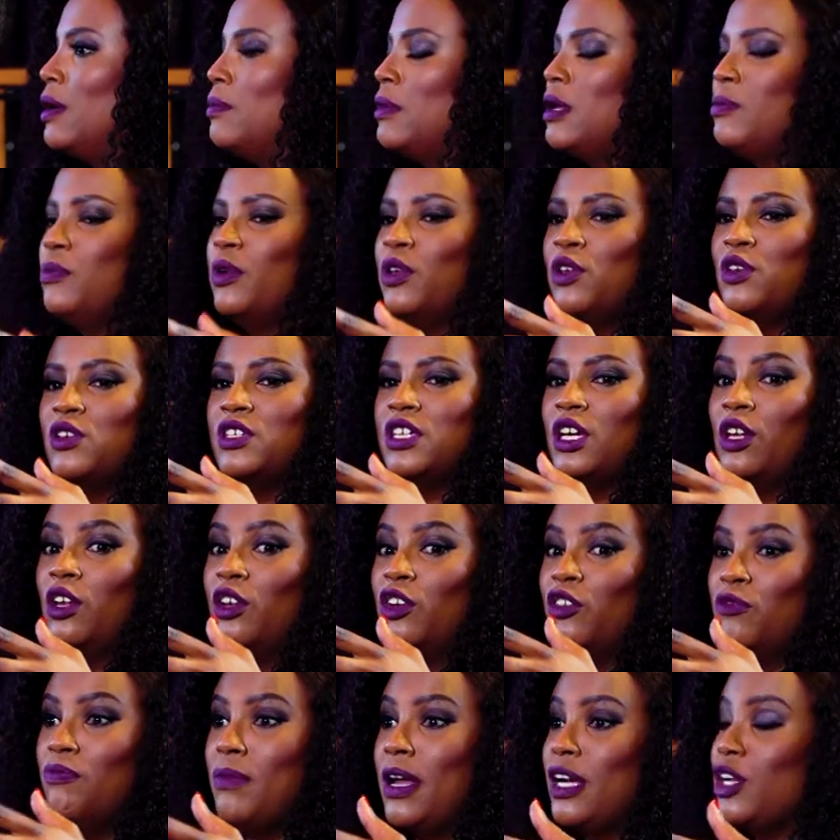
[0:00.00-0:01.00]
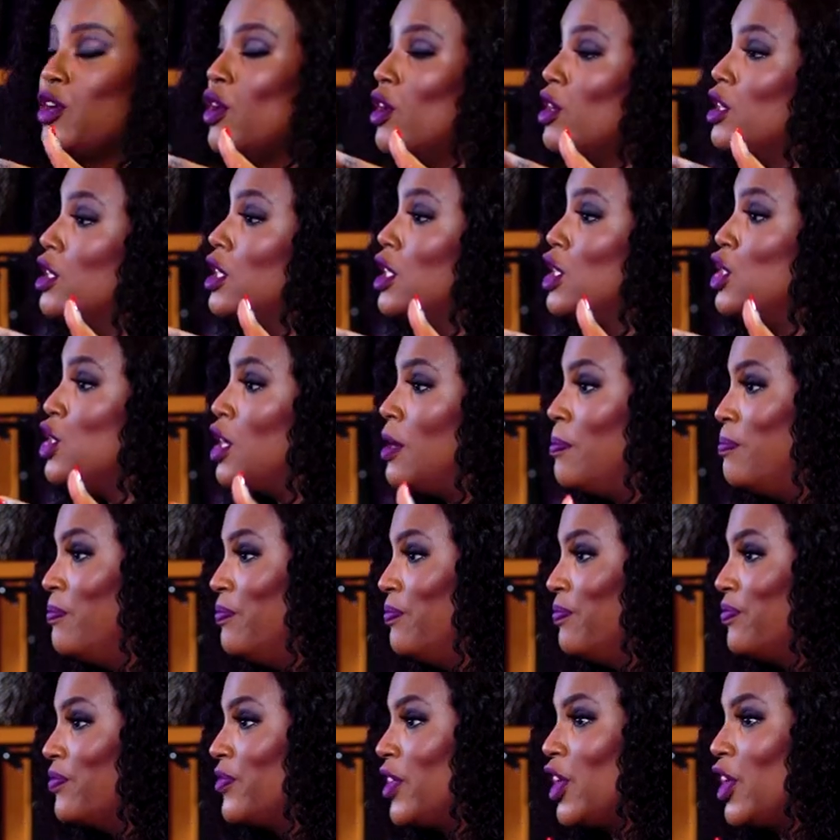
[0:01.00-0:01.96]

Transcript: I mean, but you see a lot of men going to the gym.